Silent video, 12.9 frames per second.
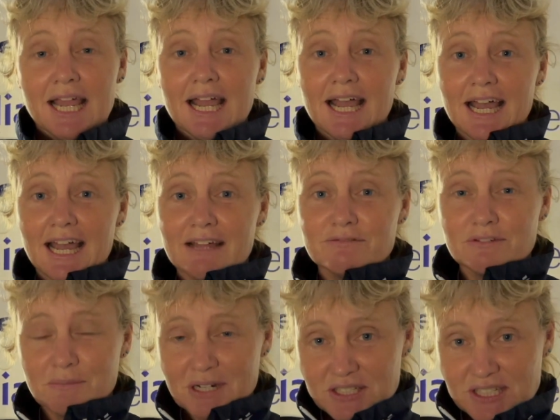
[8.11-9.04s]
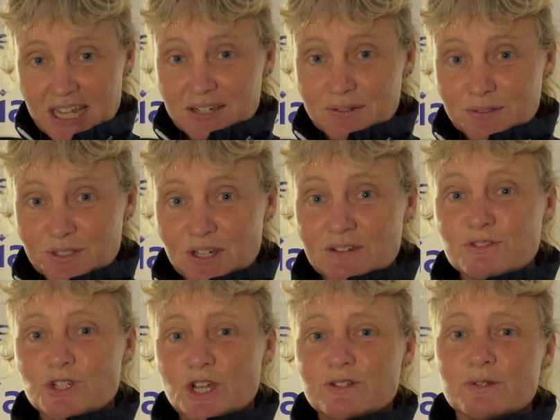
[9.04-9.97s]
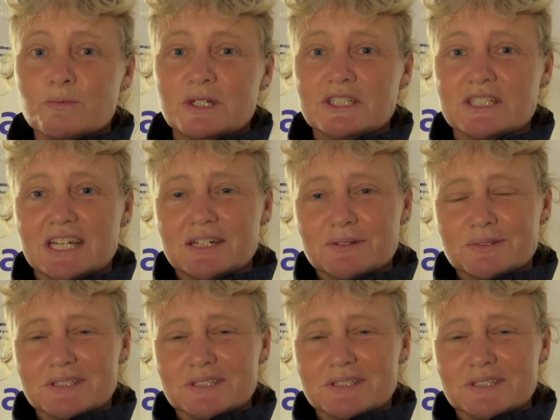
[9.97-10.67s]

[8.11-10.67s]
And for my sails, I've chosen OneSails.